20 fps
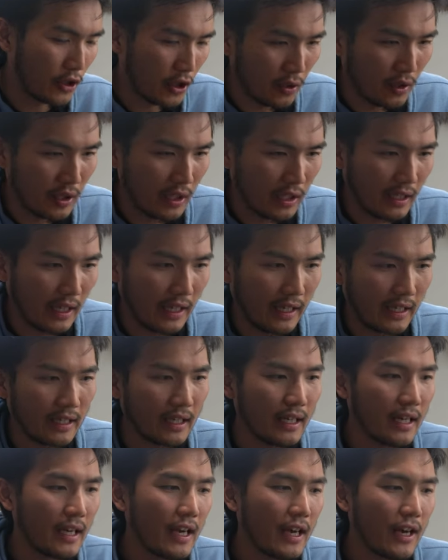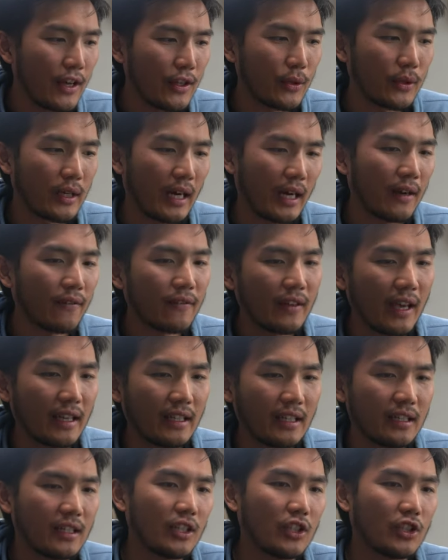shooting, like you kind of get
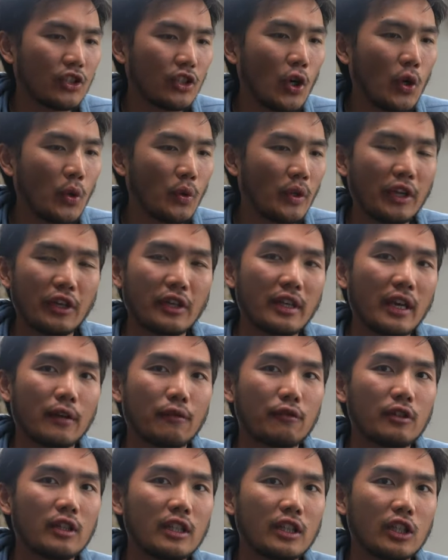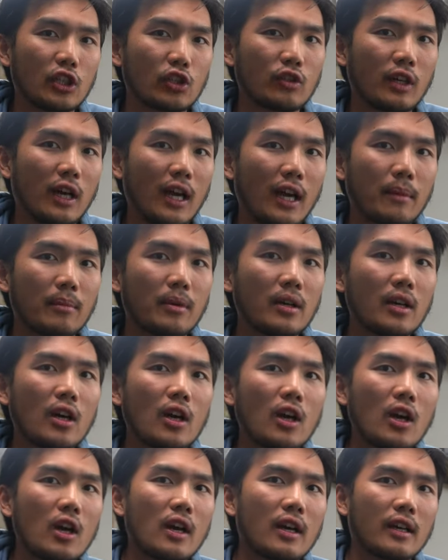into this zone that you can't really describe
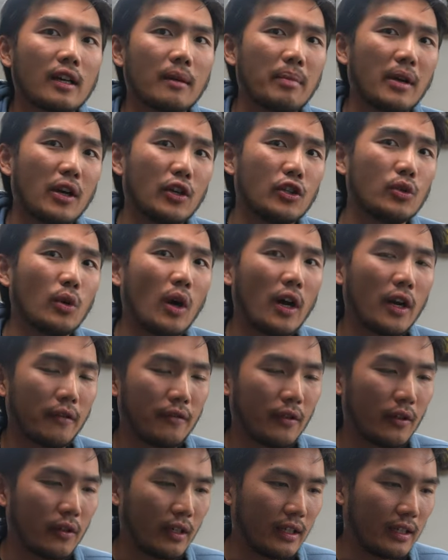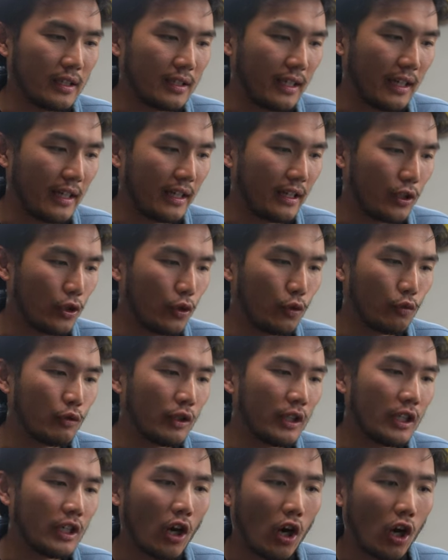compared to autofocus. Like you
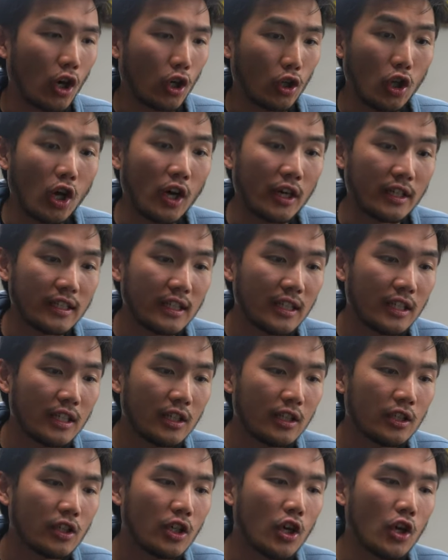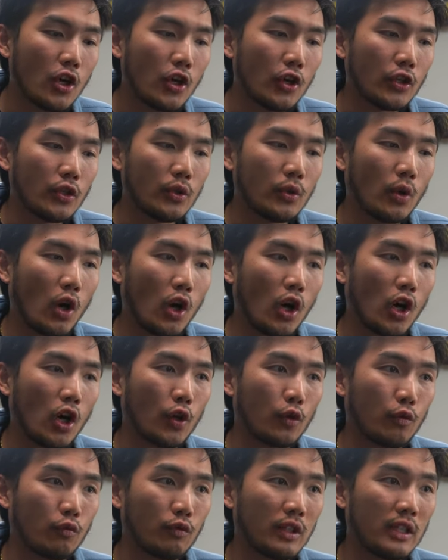really are locked in, you
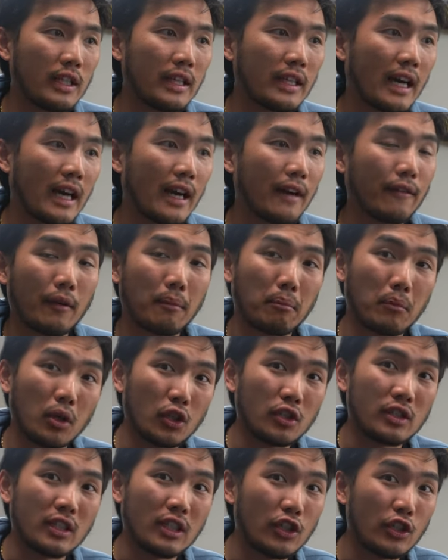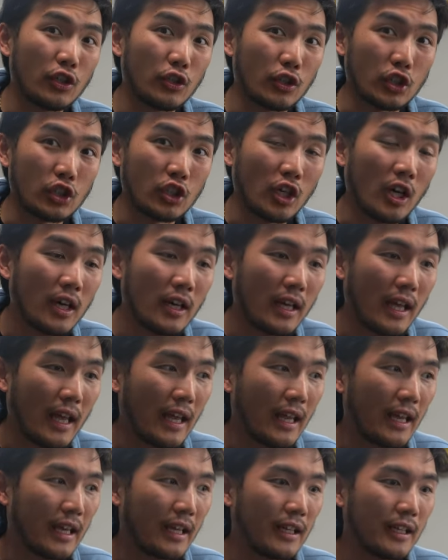are really kind of immersed into your shot
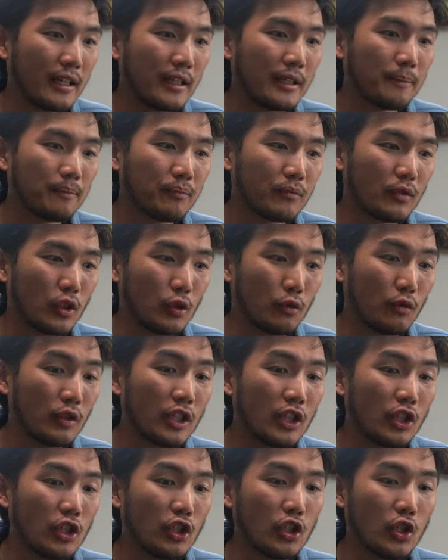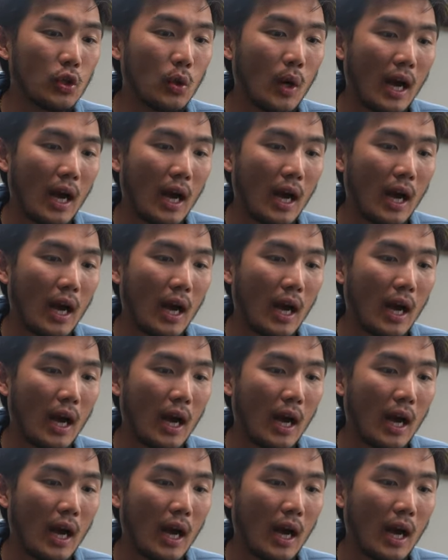and you really do